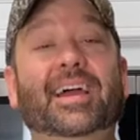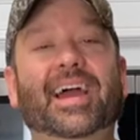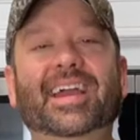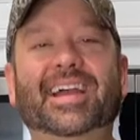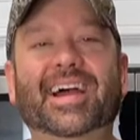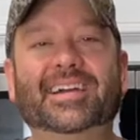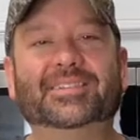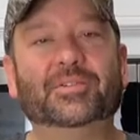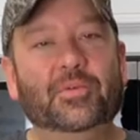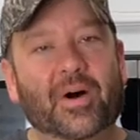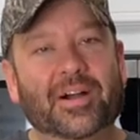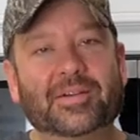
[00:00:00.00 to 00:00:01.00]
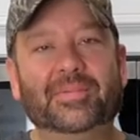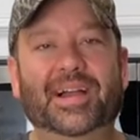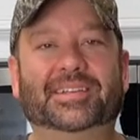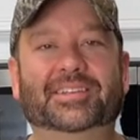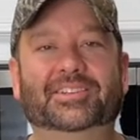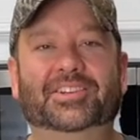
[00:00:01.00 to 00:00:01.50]
Hey guys, welcome
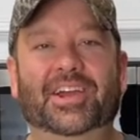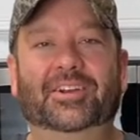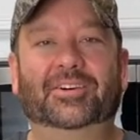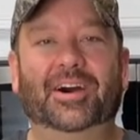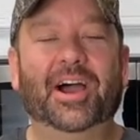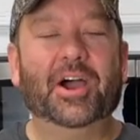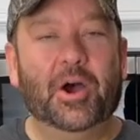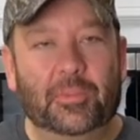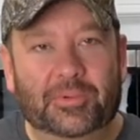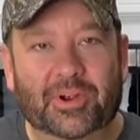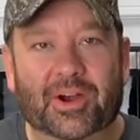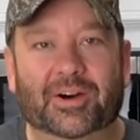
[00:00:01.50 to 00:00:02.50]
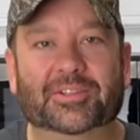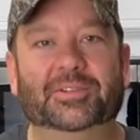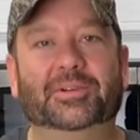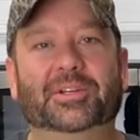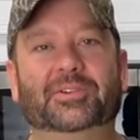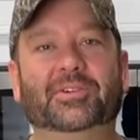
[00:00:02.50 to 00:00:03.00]
back to the channel. I hope you're all
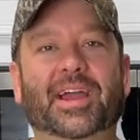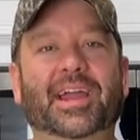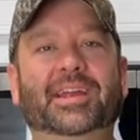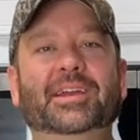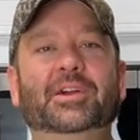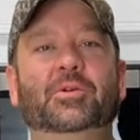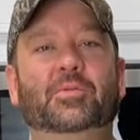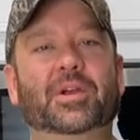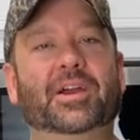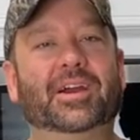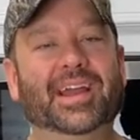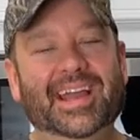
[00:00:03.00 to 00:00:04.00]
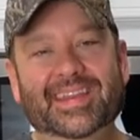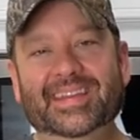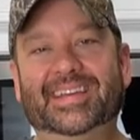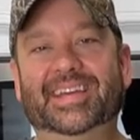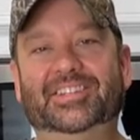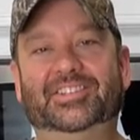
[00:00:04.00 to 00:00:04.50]
doing great. We are in
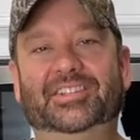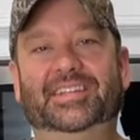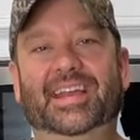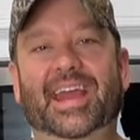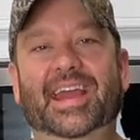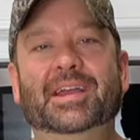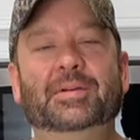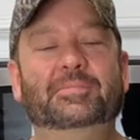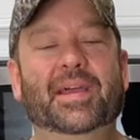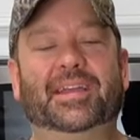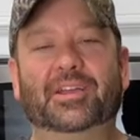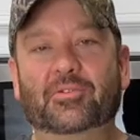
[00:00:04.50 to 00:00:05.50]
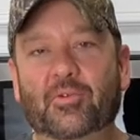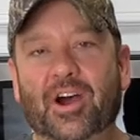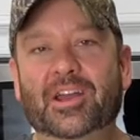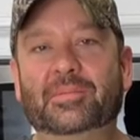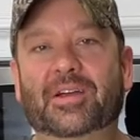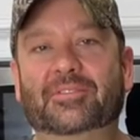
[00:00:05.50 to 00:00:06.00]
the kitchen today making
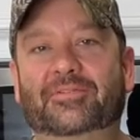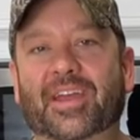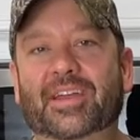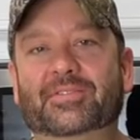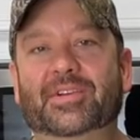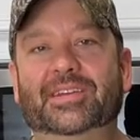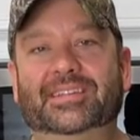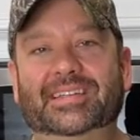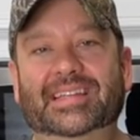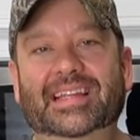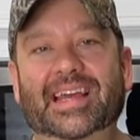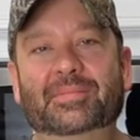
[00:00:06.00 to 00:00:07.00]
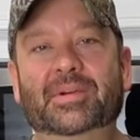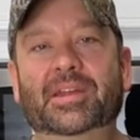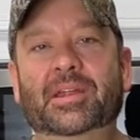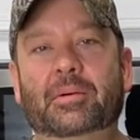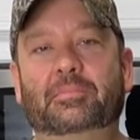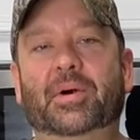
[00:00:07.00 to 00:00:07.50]
one of my favorites,
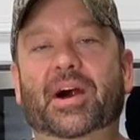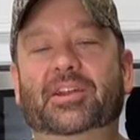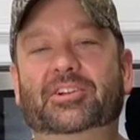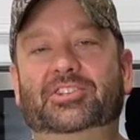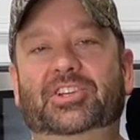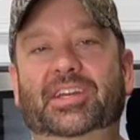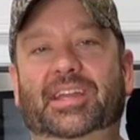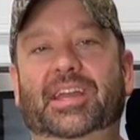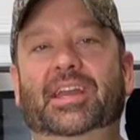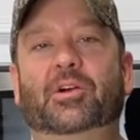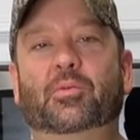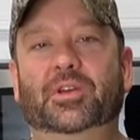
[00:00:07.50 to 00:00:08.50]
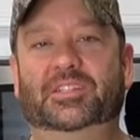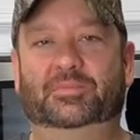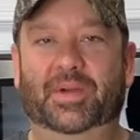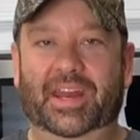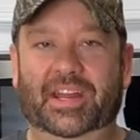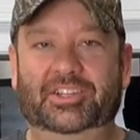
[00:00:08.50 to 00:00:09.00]
lemon butter chicken with
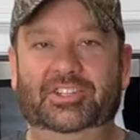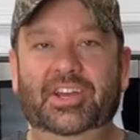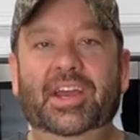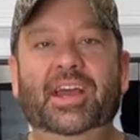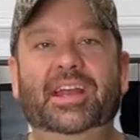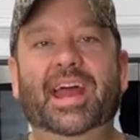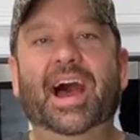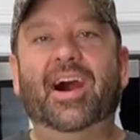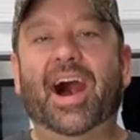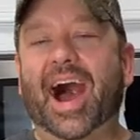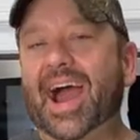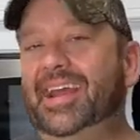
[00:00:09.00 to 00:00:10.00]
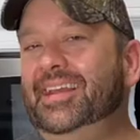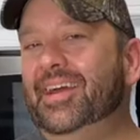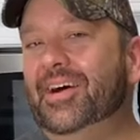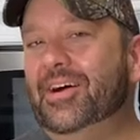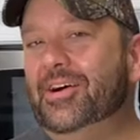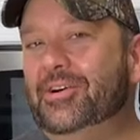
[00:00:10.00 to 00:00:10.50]
spinach. Now I
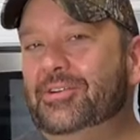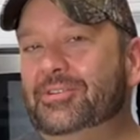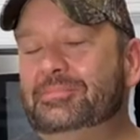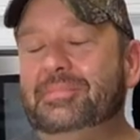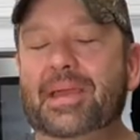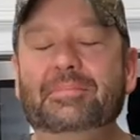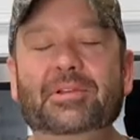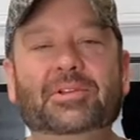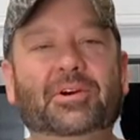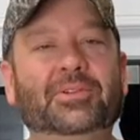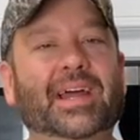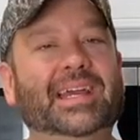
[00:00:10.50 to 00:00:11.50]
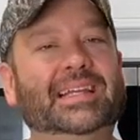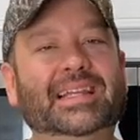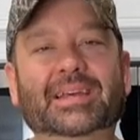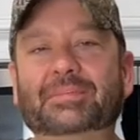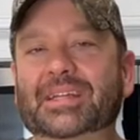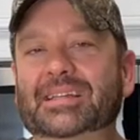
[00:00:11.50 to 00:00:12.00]
know maybe you don't like
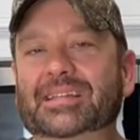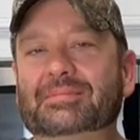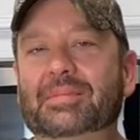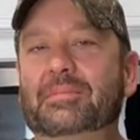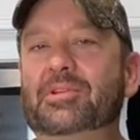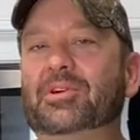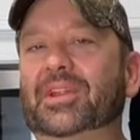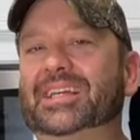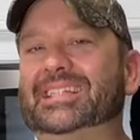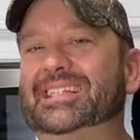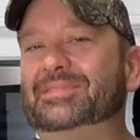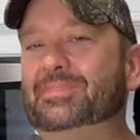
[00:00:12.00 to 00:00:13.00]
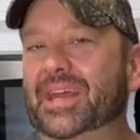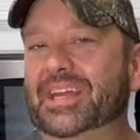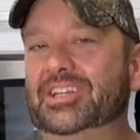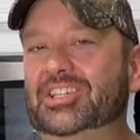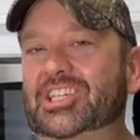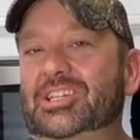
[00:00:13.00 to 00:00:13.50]
lemon, maybe you don't like
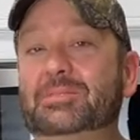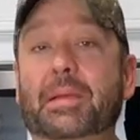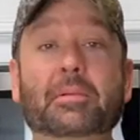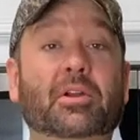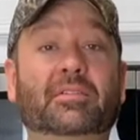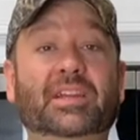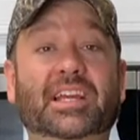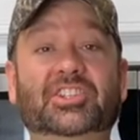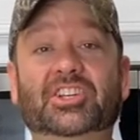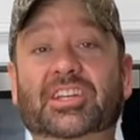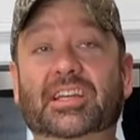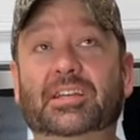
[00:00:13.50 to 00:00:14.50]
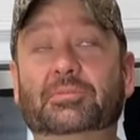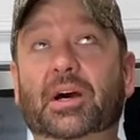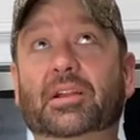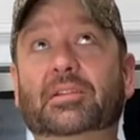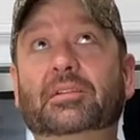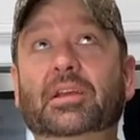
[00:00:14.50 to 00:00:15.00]
spinach, maybe you don't even like chicken.
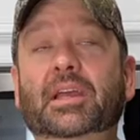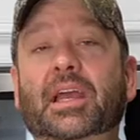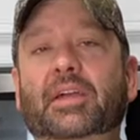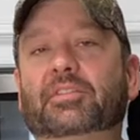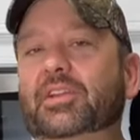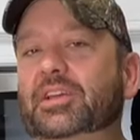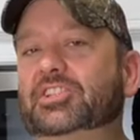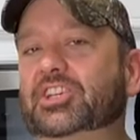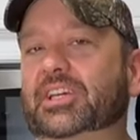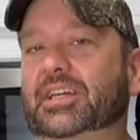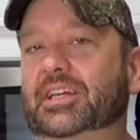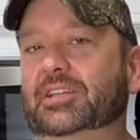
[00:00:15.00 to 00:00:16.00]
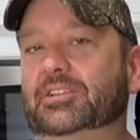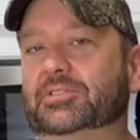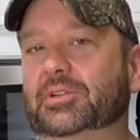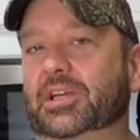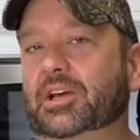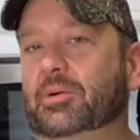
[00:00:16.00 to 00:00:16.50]
Well, if you don't like chicken, there's
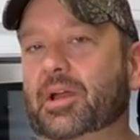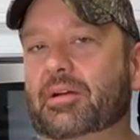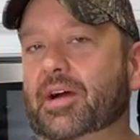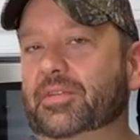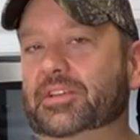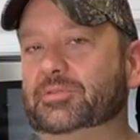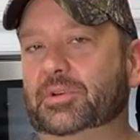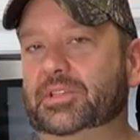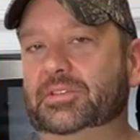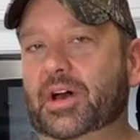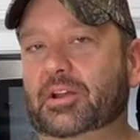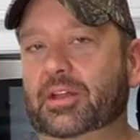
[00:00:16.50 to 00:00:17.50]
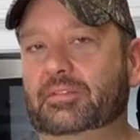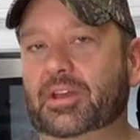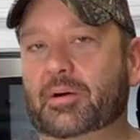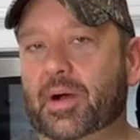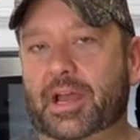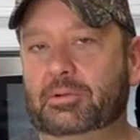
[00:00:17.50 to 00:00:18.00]
really no way around this one, so I don't even
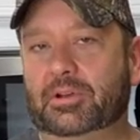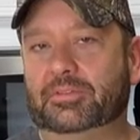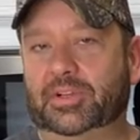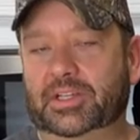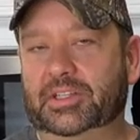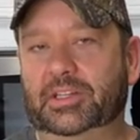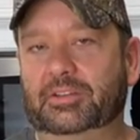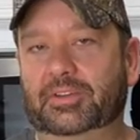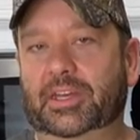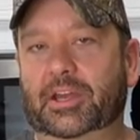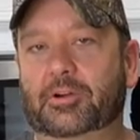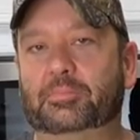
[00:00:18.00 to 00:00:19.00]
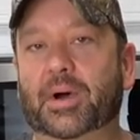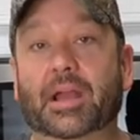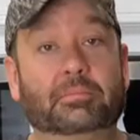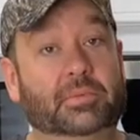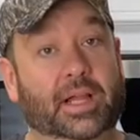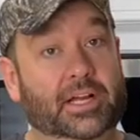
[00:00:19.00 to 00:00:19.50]
know why you would have clicked on the video,
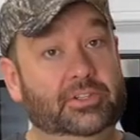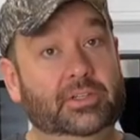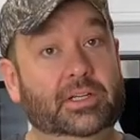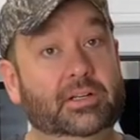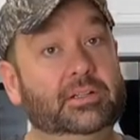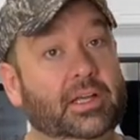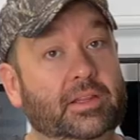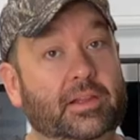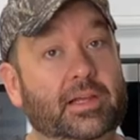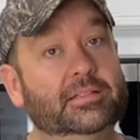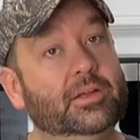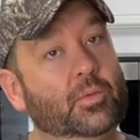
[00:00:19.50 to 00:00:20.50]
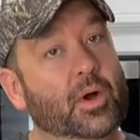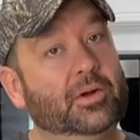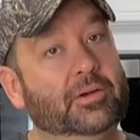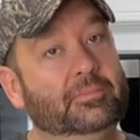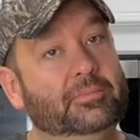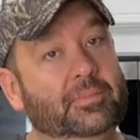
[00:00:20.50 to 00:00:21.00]
but glad you're here nonetheless,
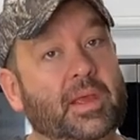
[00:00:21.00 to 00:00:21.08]
welcome.